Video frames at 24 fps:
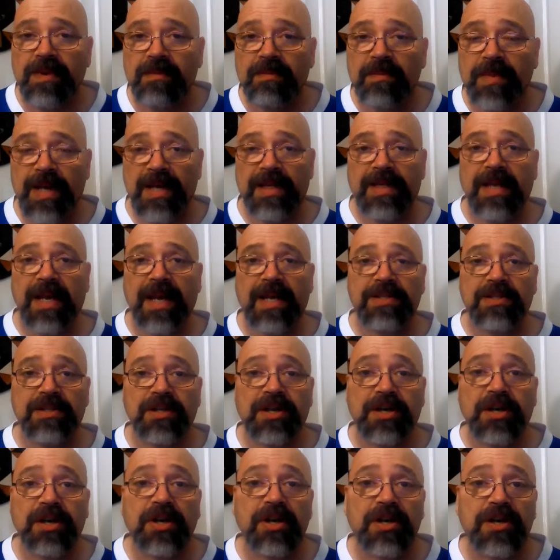meant as a
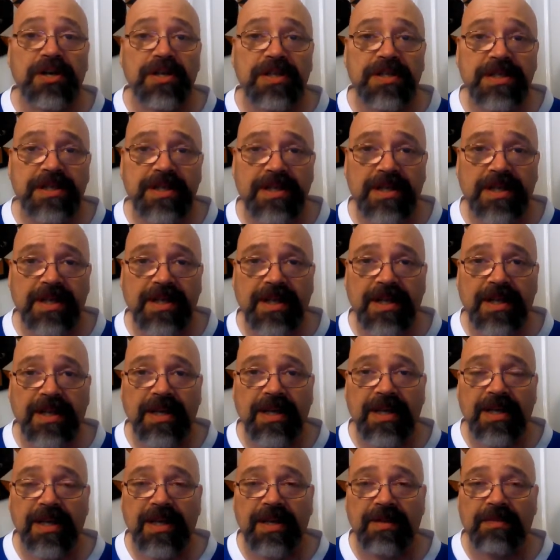curse
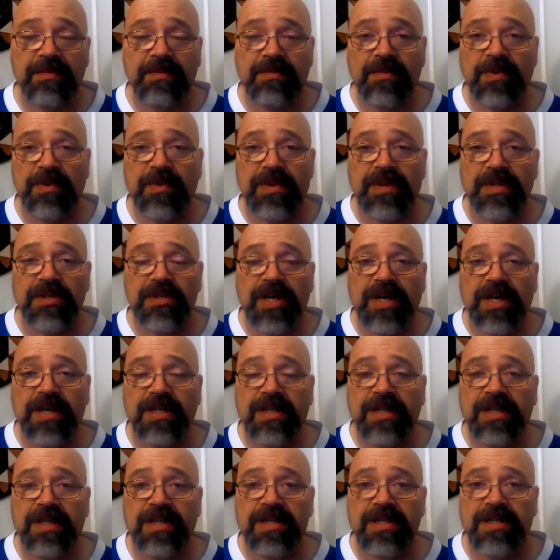with the
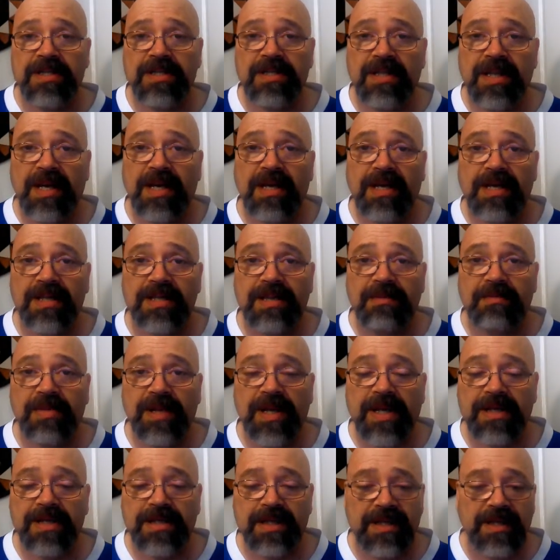Chinese, not as a
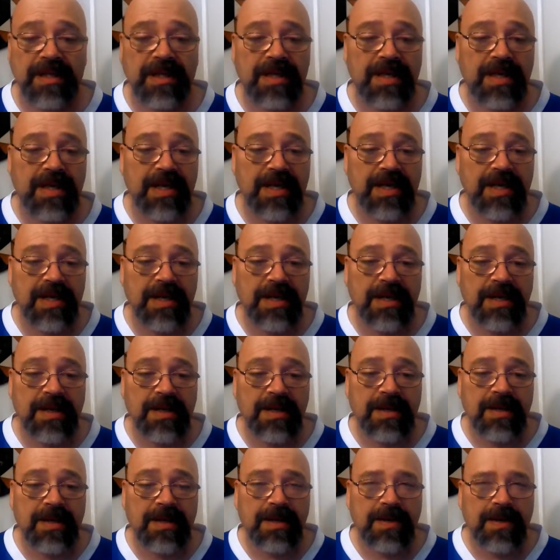blessing.
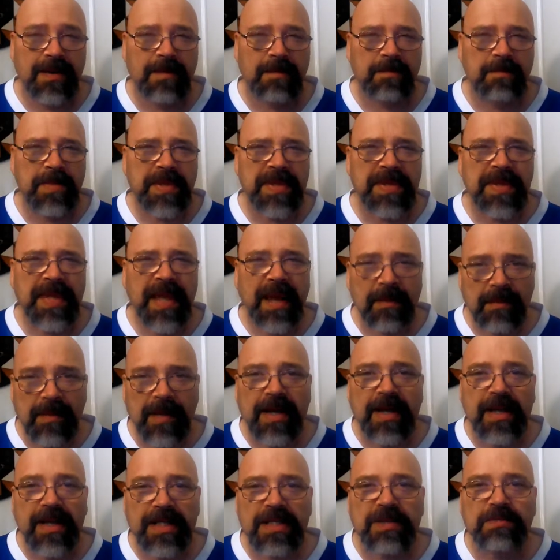But that
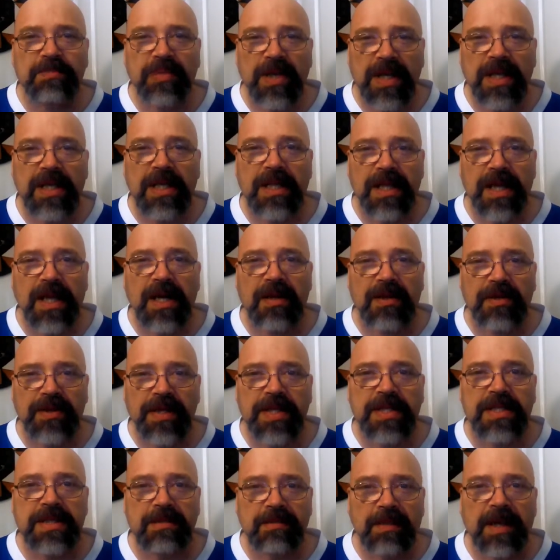might explain a lot of
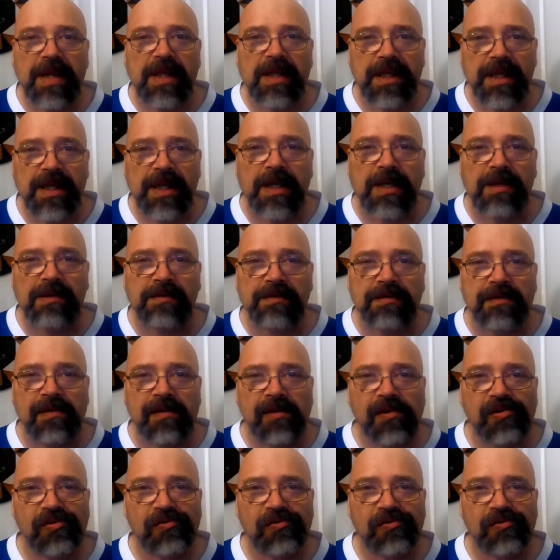things in my life.